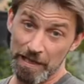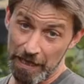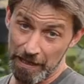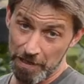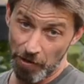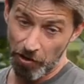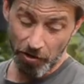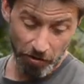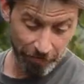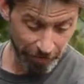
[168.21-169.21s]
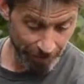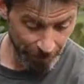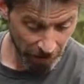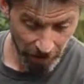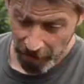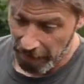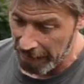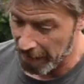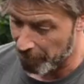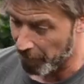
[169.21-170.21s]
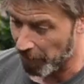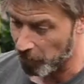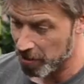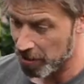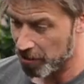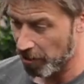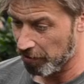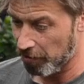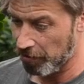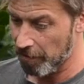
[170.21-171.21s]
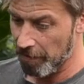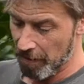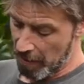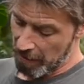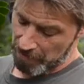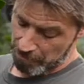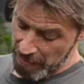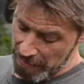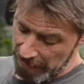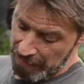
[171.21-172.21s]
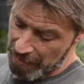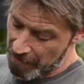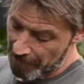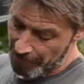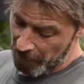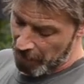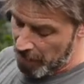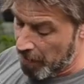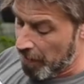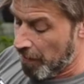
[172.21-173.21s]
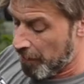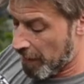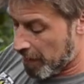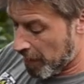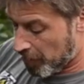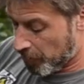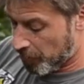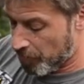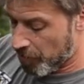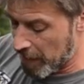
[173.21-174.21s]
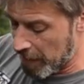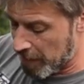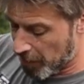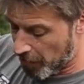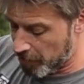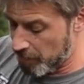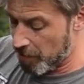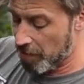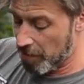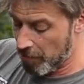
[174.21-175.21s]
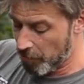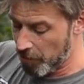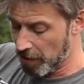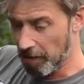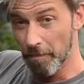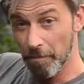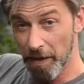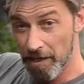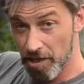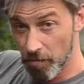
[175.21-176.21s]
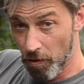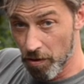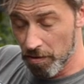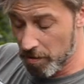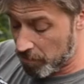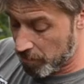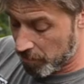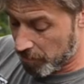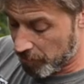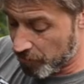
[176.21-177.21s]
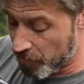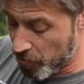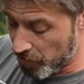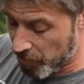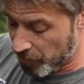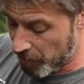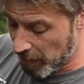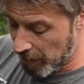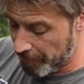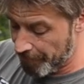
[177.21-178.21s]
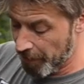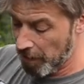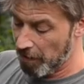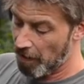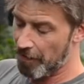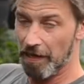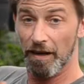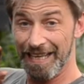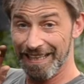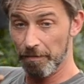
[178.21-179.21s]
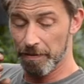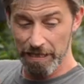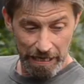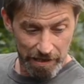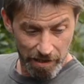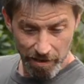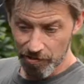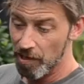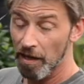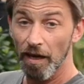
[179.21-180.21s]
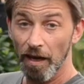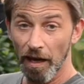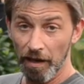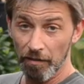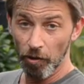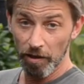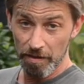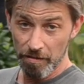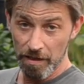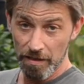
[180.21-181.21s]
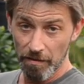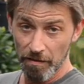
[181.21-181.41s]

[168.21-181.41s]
to get this pot off. I wanted to show you at the base here, there's things called rhizomes, which are like big swollen roots, really. And they're like little potatoes. And what I'll do is,